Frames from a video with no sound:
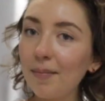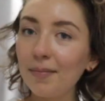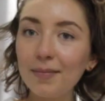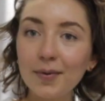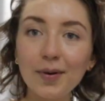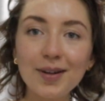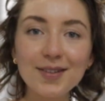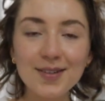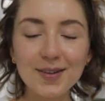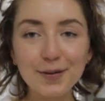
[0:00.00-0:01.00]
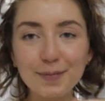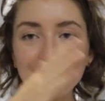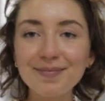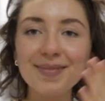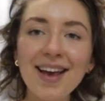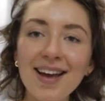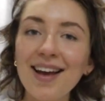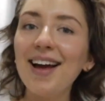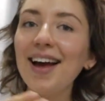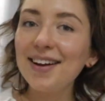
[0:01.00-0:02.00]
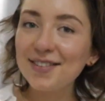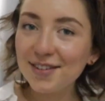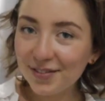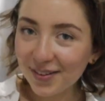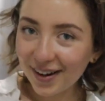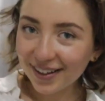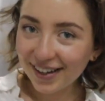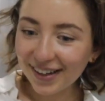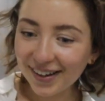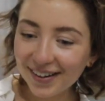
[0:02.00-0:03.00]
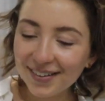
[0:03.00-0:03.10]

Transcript: I'm going to end the vlog here.